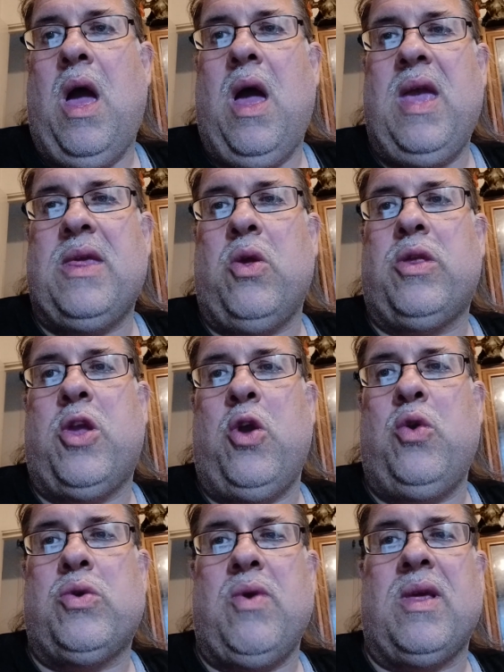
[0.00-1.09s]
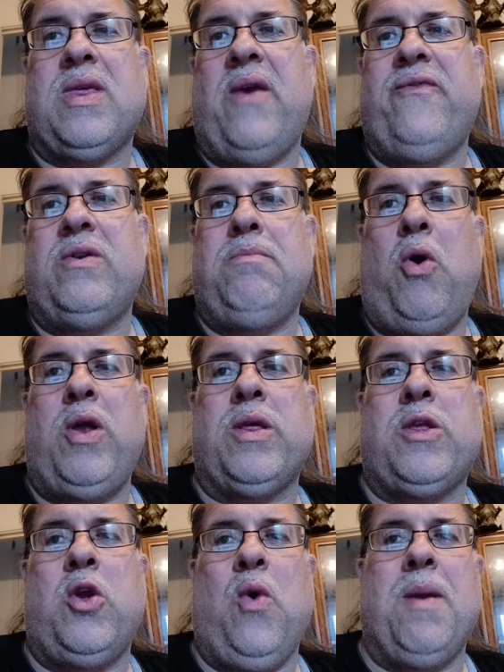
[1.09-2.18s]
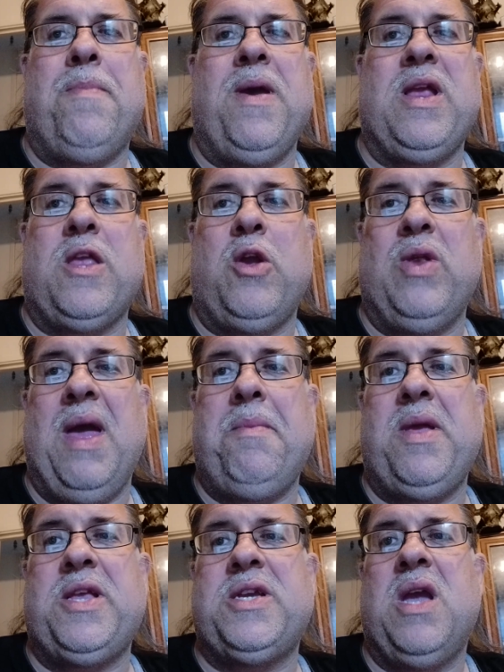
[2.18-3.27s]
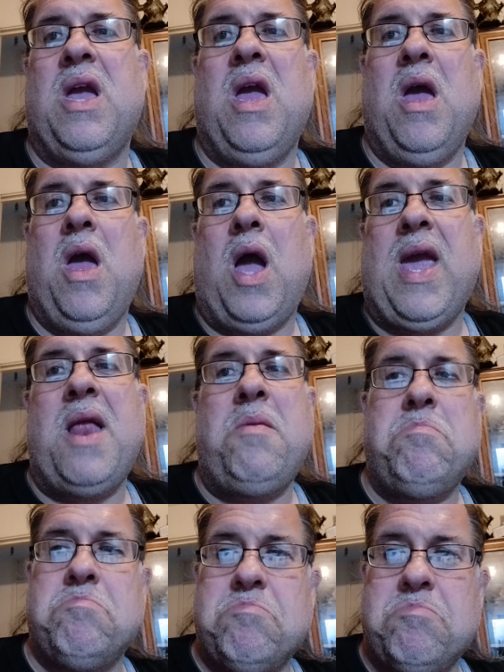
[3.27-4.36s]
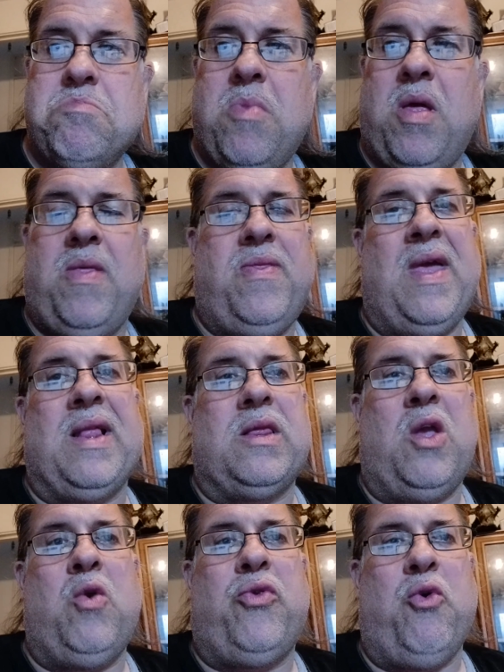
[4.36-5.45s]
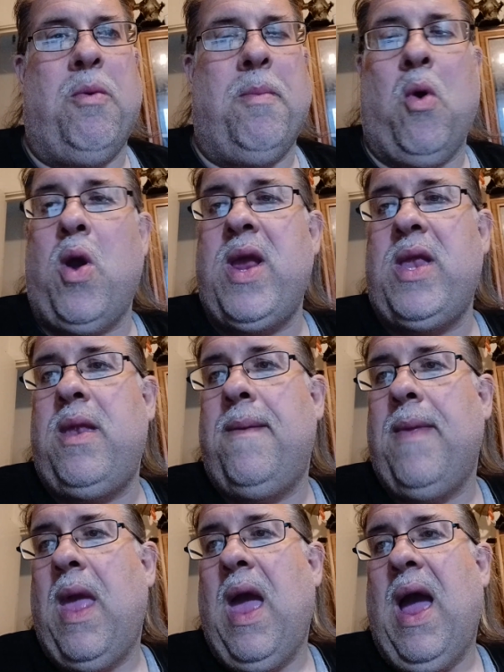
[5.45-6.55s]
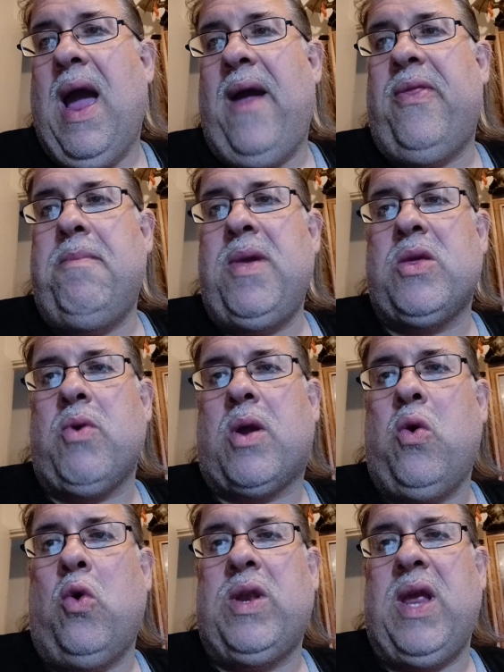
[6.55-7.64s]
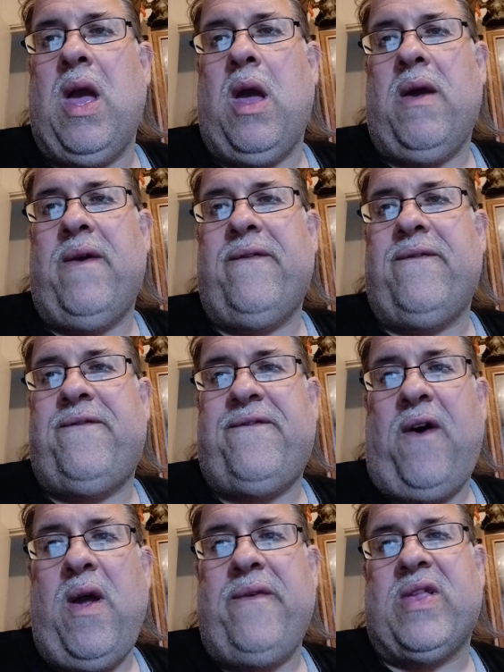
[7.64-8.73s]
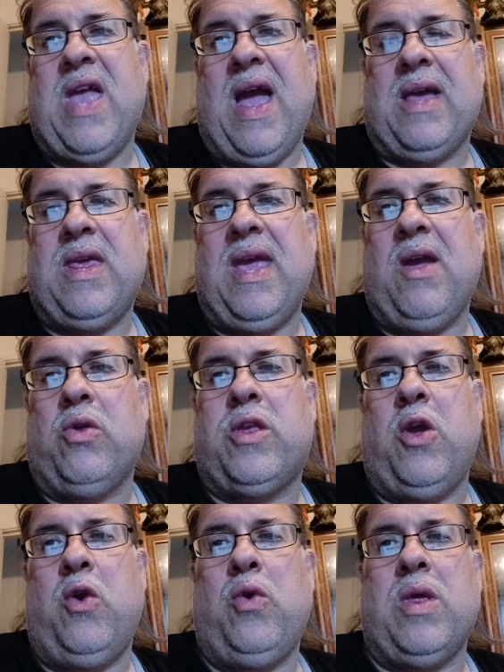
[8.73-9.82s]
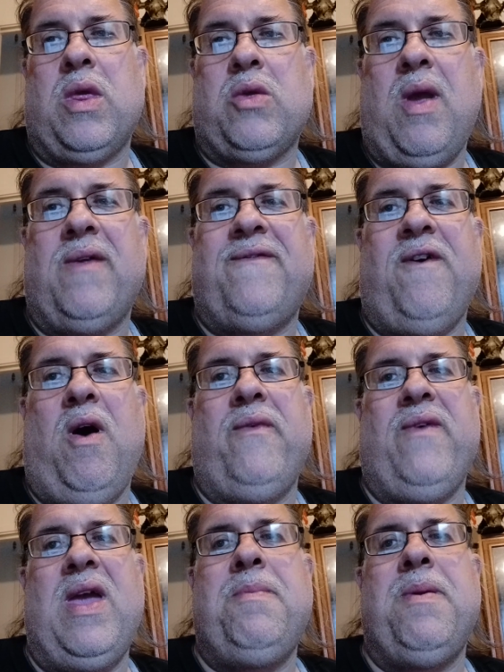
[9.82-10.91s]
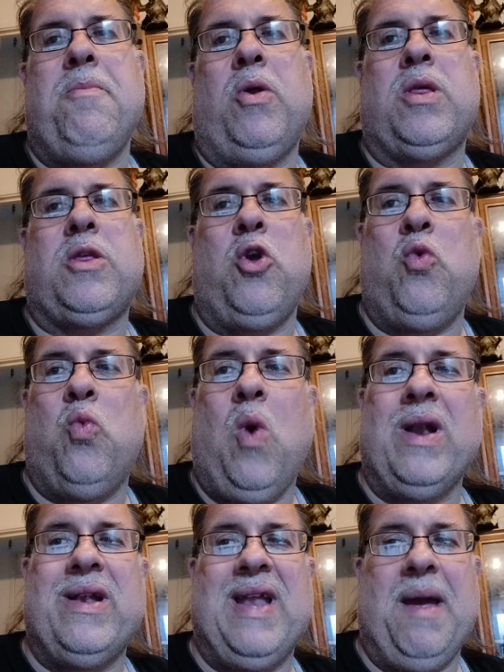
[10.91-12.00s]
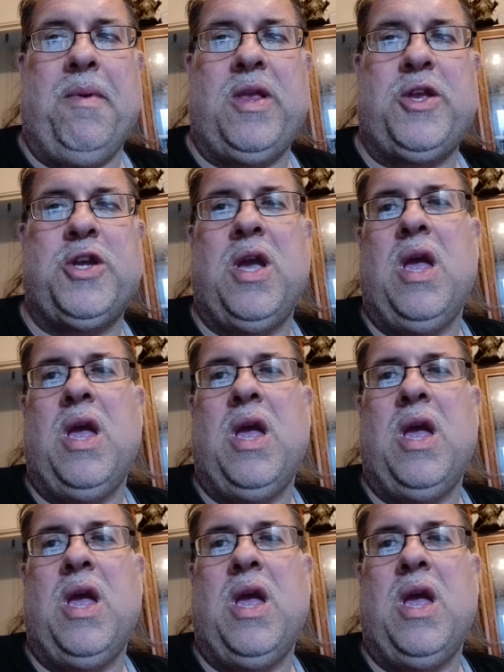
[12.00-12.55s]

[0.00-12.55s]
hits on 2, strength 7, -2 AP, 2 damage. Again, that'll do through a Marine. And the Misericordia, 5 attacks, hitting on 2s, strength 5, AP -2, 1 damage.